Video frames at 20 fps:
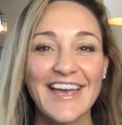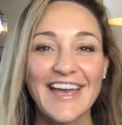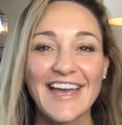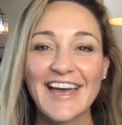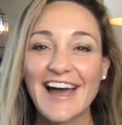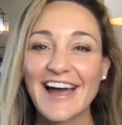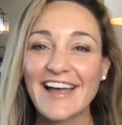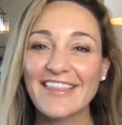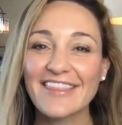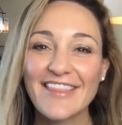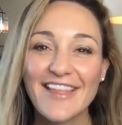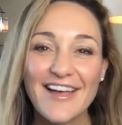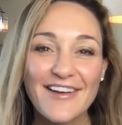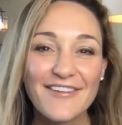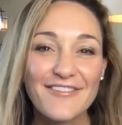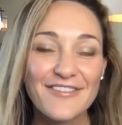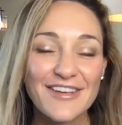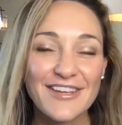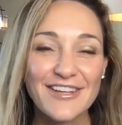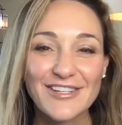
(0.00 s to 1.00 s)
And I
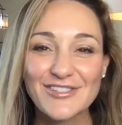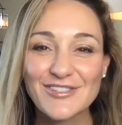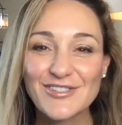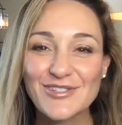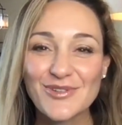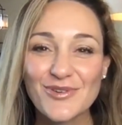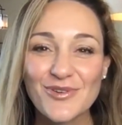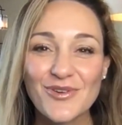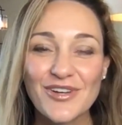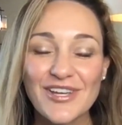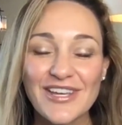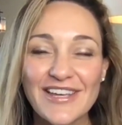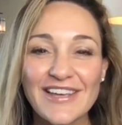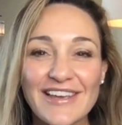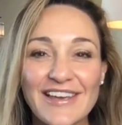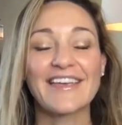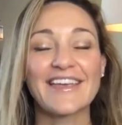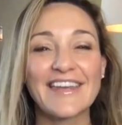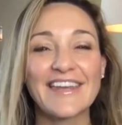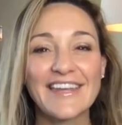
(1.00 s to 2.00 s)
love and enjoy
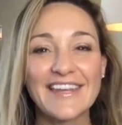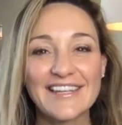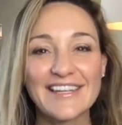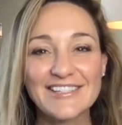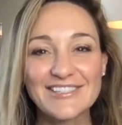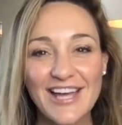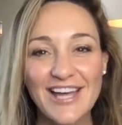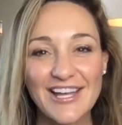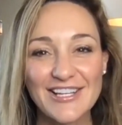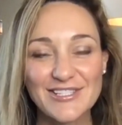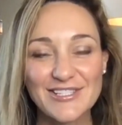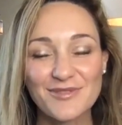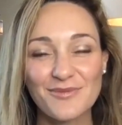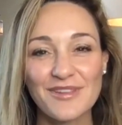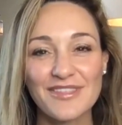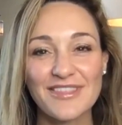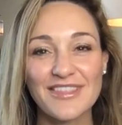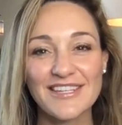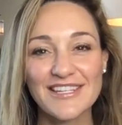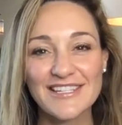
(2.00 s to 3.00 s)
getting in touch
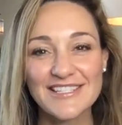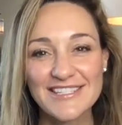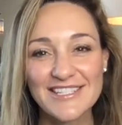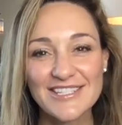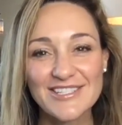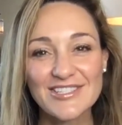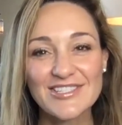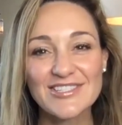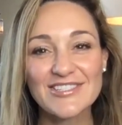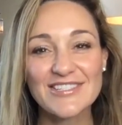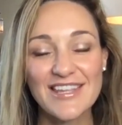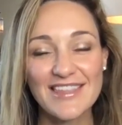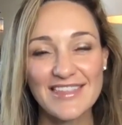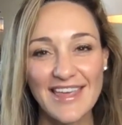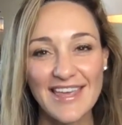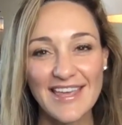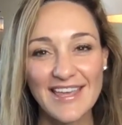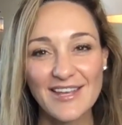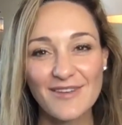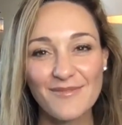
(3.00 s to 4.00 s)
with the decisions that
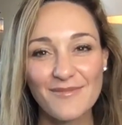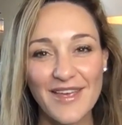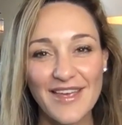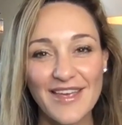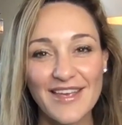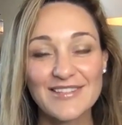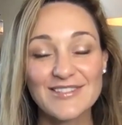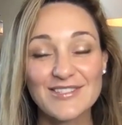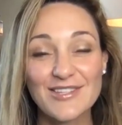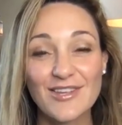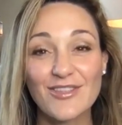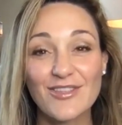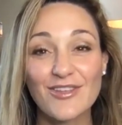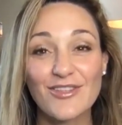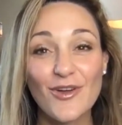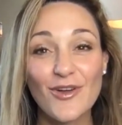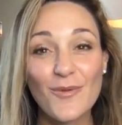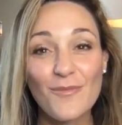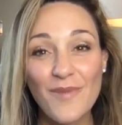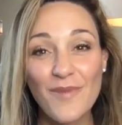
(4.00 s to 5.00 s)
they can make so that
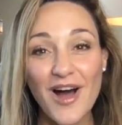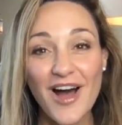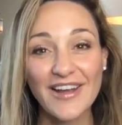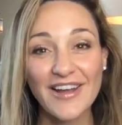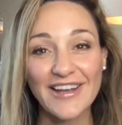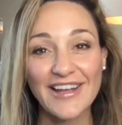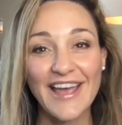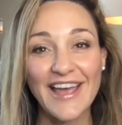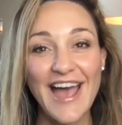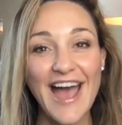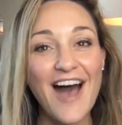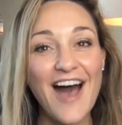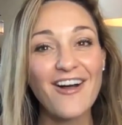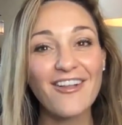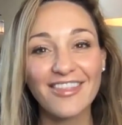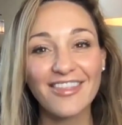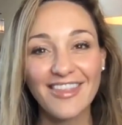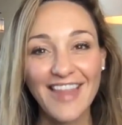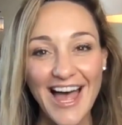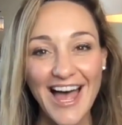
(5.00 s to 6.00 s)
their body
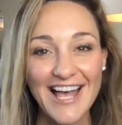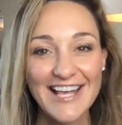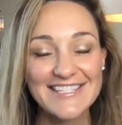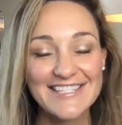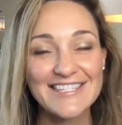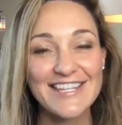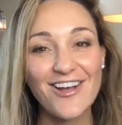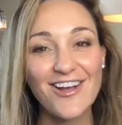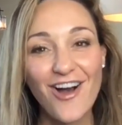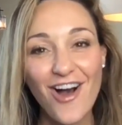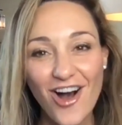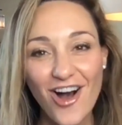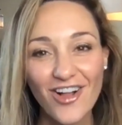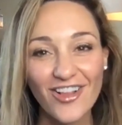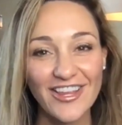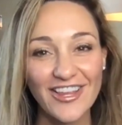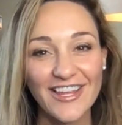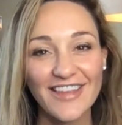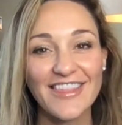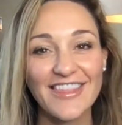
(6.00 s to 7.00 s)
outlasts the
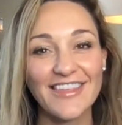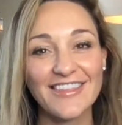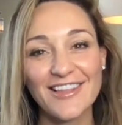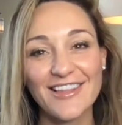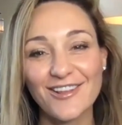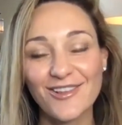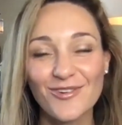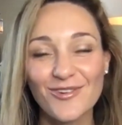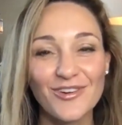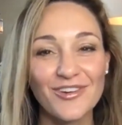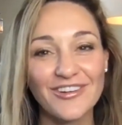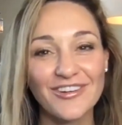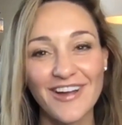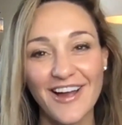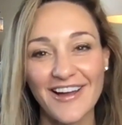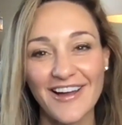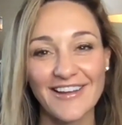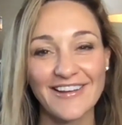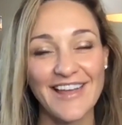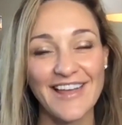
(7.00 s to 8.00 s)
calling that the Lord
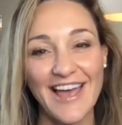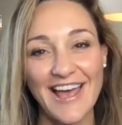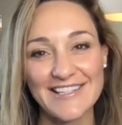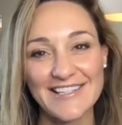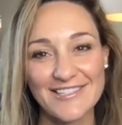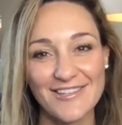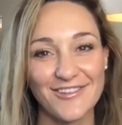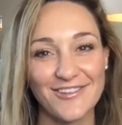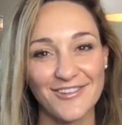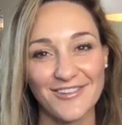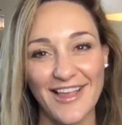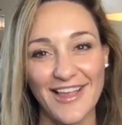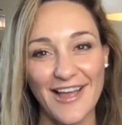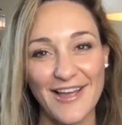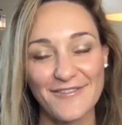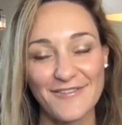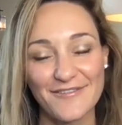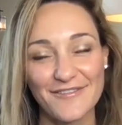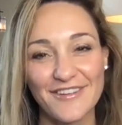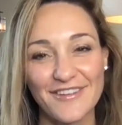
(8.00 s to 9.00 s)
God has on their life.